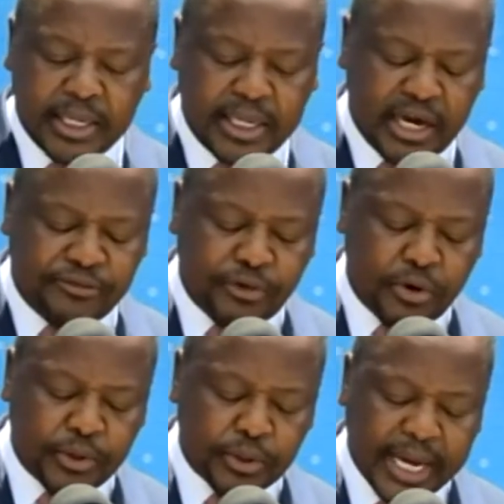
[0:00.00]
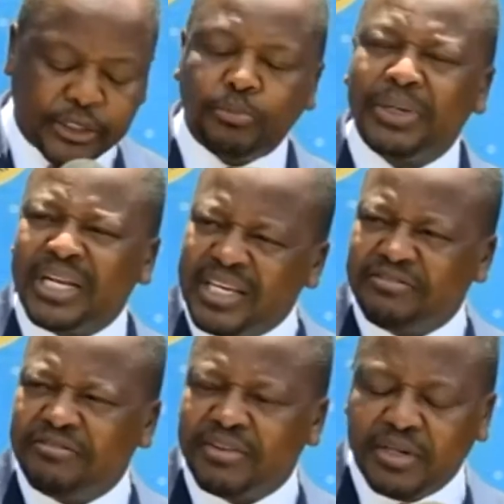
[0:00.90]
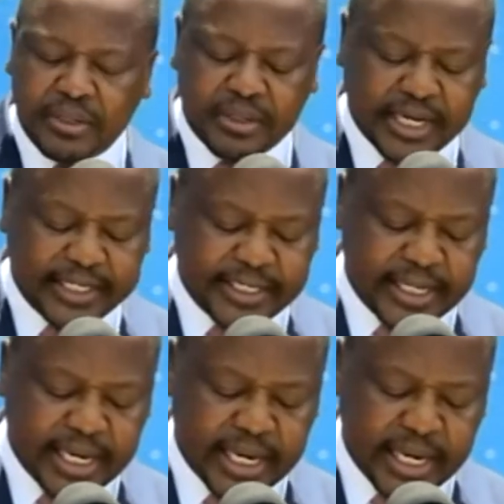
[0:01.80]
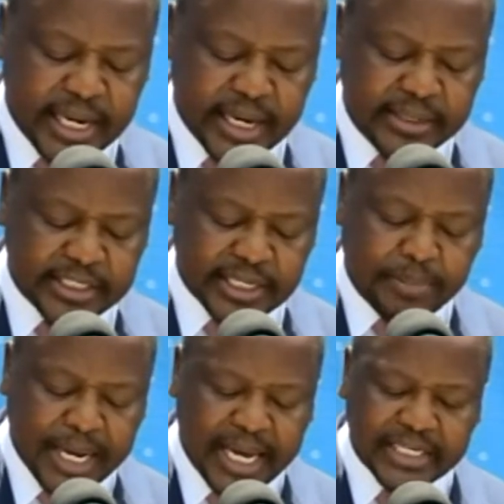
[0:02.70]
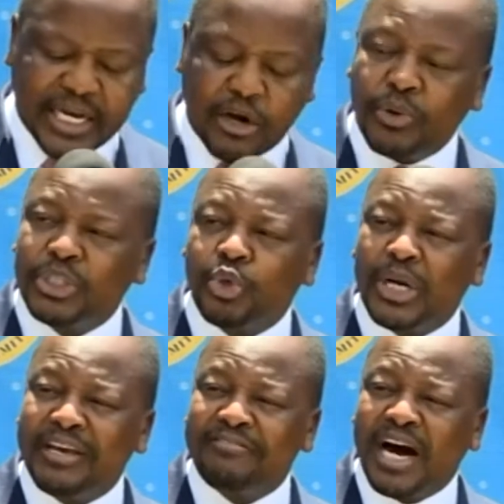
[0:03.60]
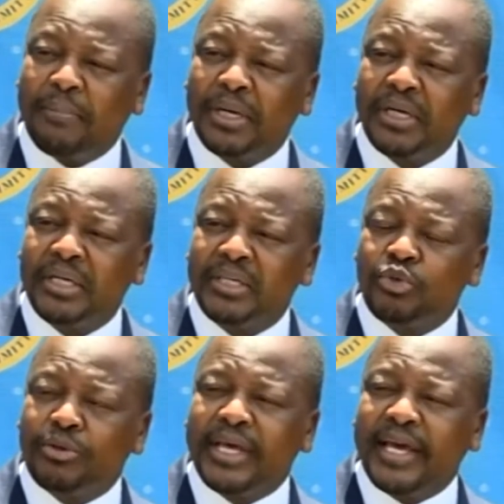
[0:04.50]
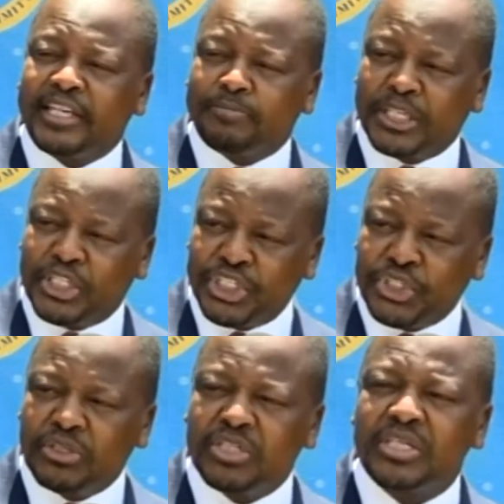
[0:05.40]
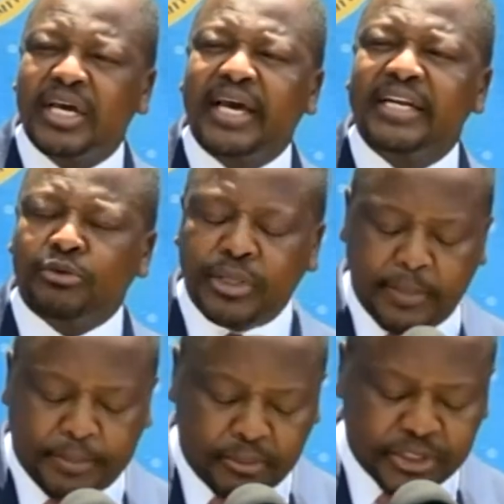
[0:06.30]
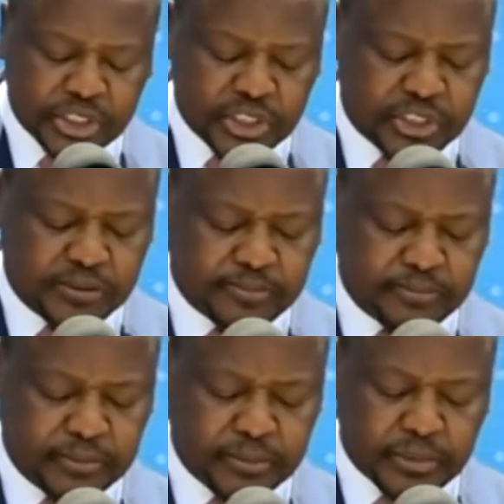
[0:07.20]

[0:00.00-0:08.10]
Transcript: And therefore, we would like to believe that uh, the suppliers are going to live up to the expectations and to their promises.